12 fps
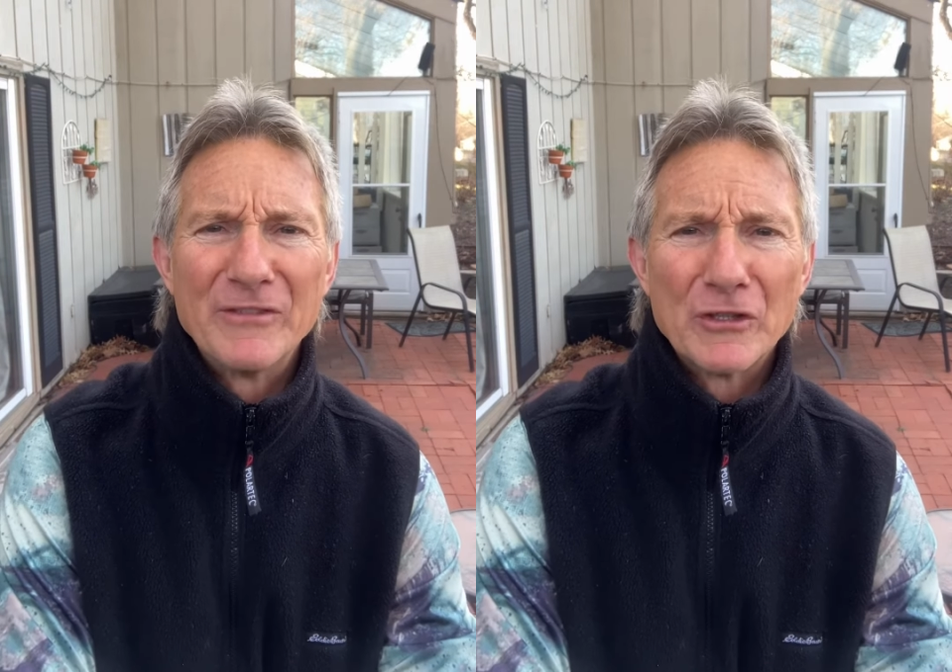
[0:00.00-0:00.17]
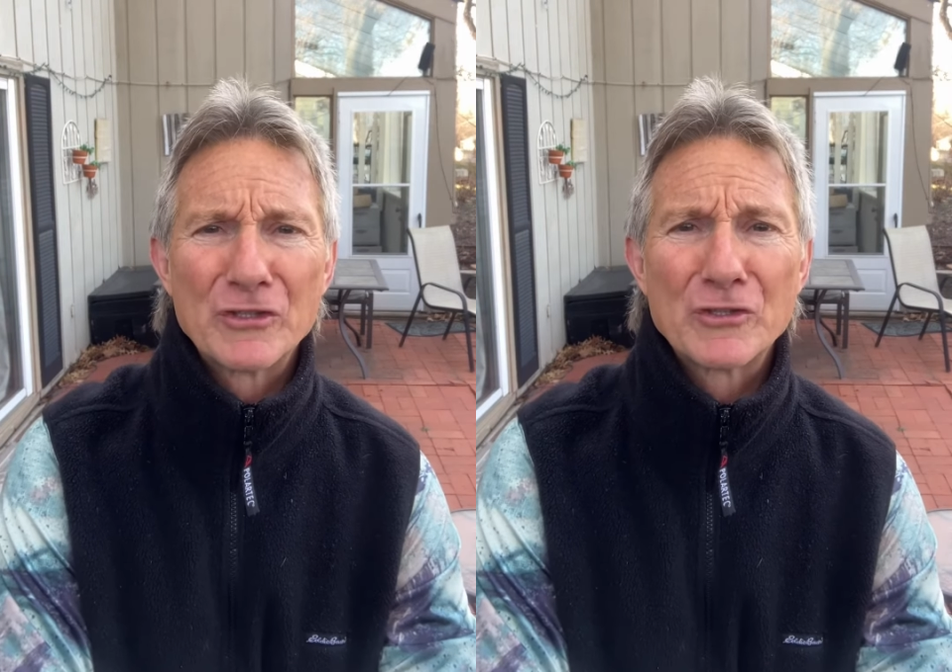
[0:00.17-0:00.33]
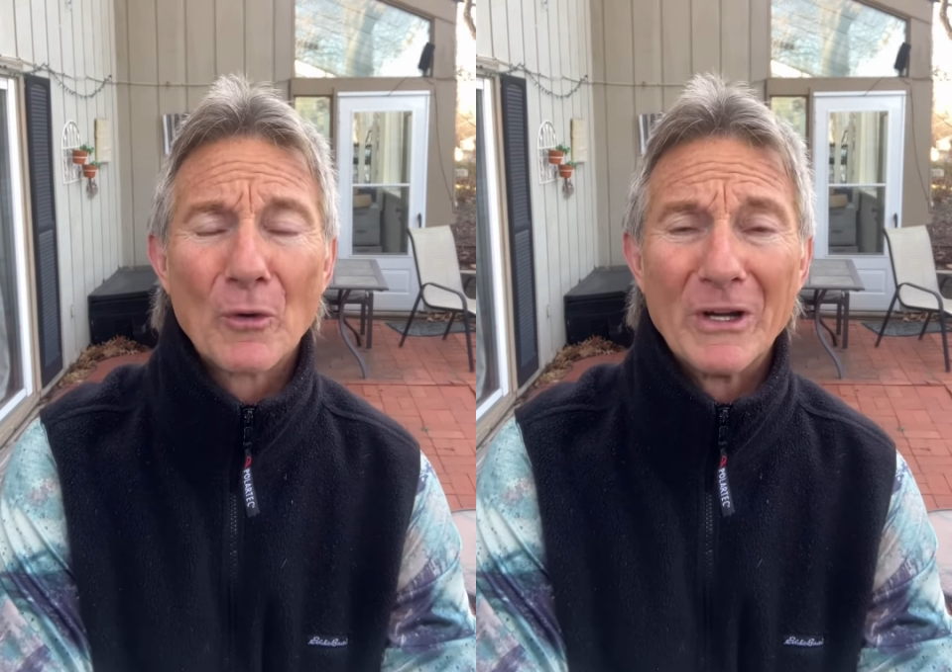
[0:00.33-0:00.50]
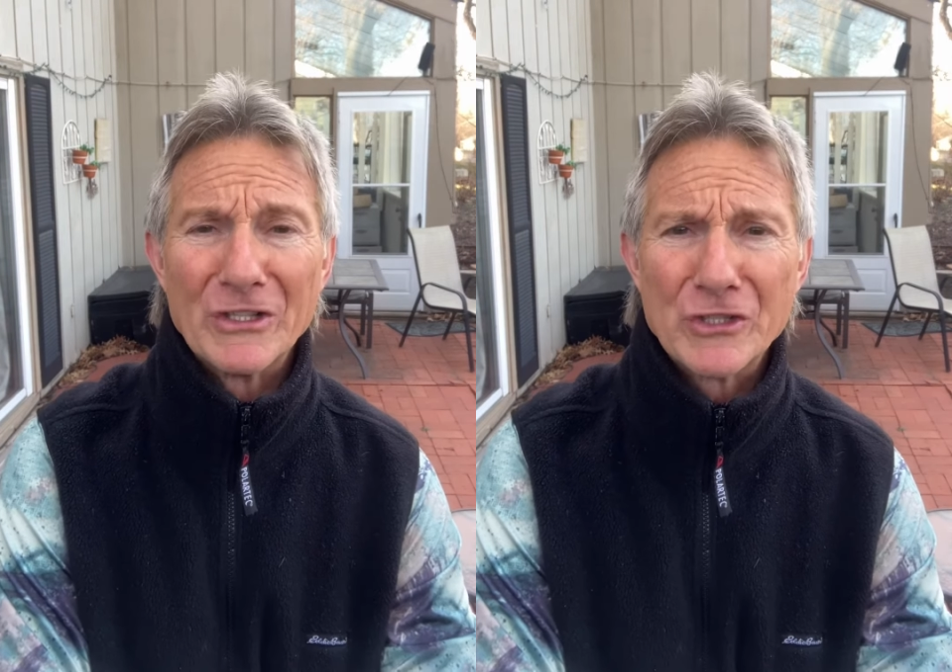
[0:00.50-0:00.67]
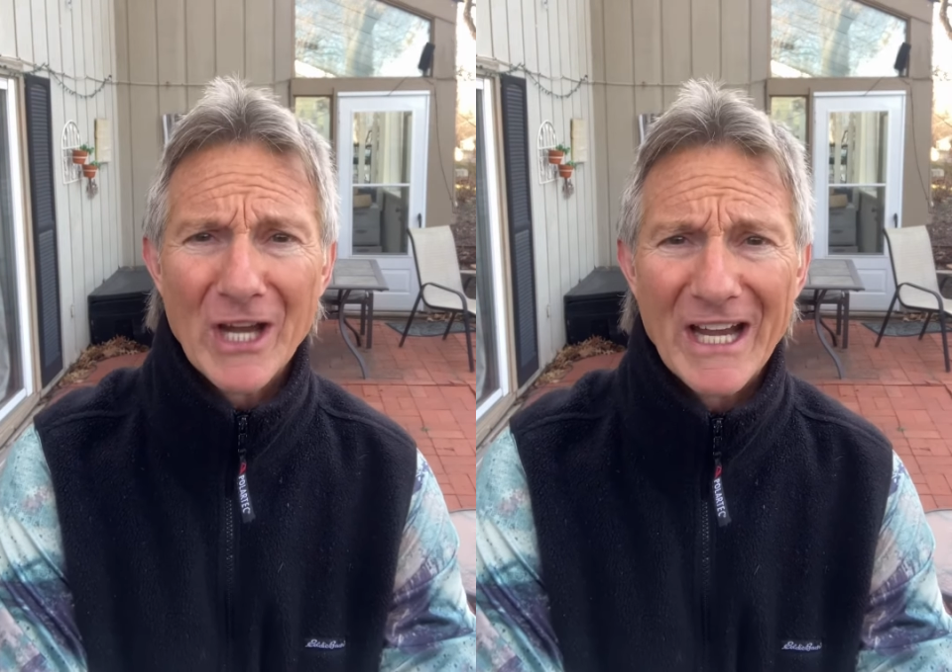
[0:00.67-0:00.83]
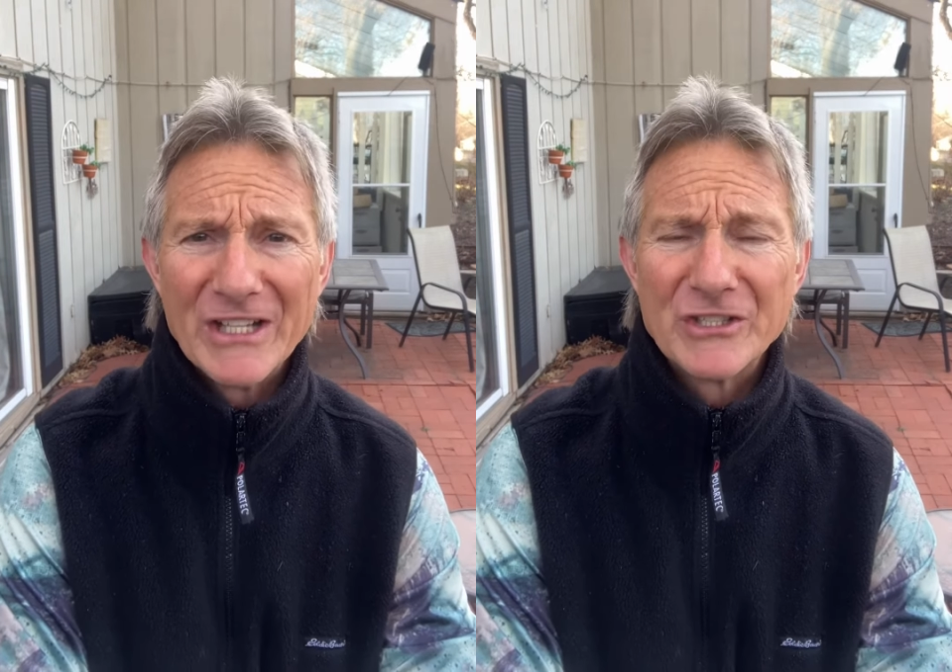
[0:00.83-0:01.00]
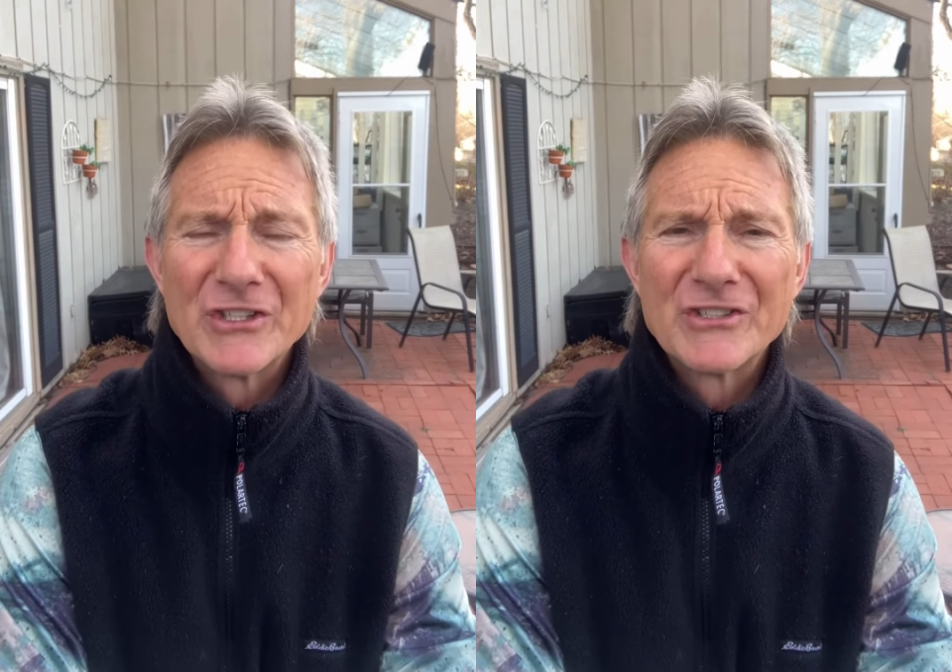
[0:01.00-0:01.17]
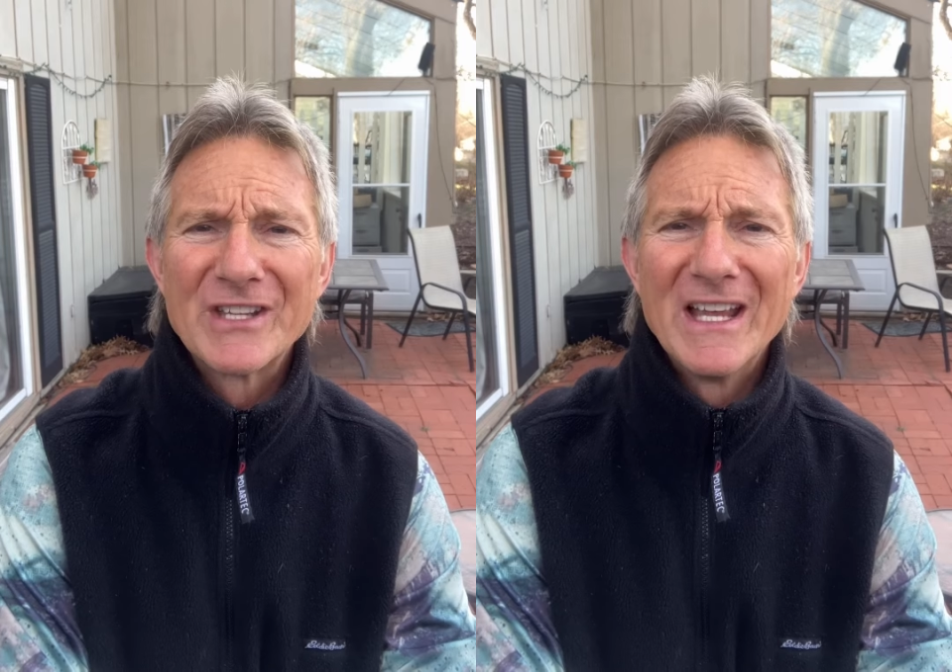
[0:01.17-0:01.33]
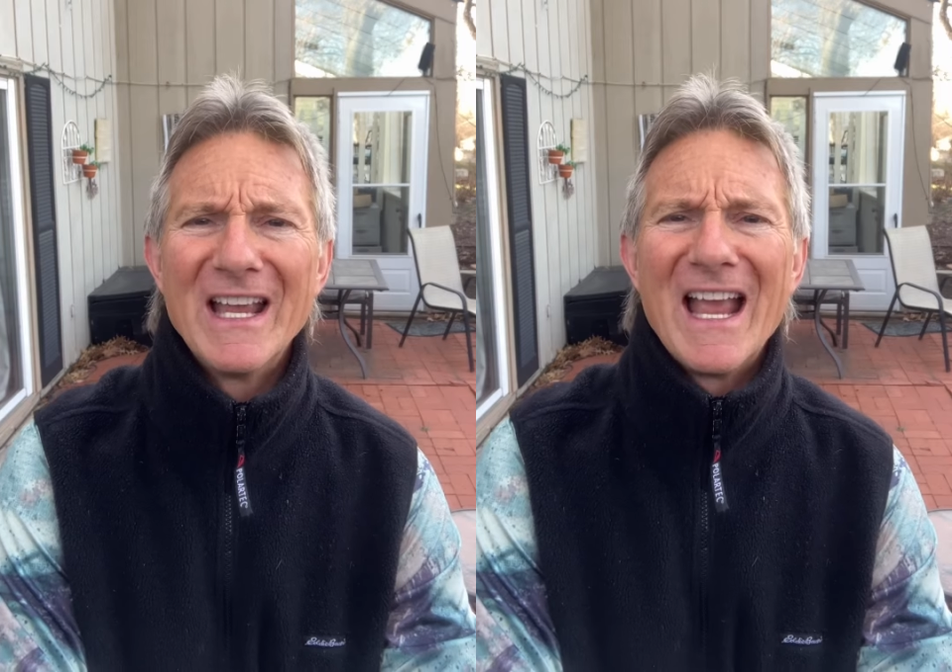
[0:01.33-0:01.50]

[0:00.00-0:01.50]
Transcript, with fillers: your story changes